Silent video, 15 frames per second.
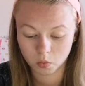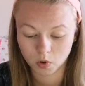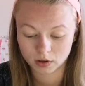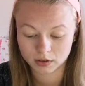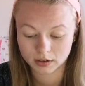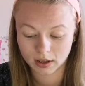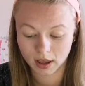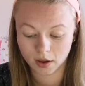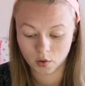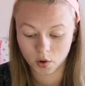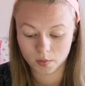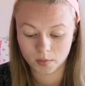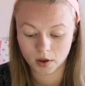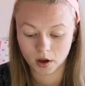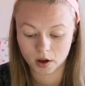want to take
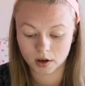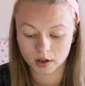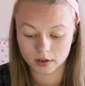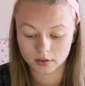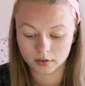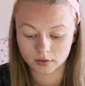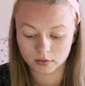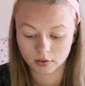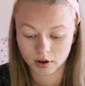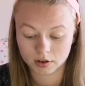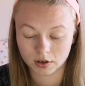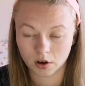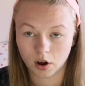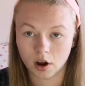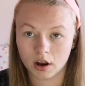with me on a
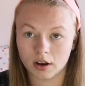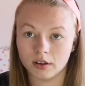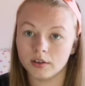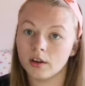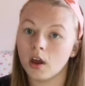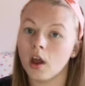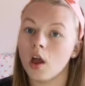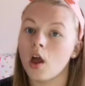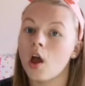stranded island?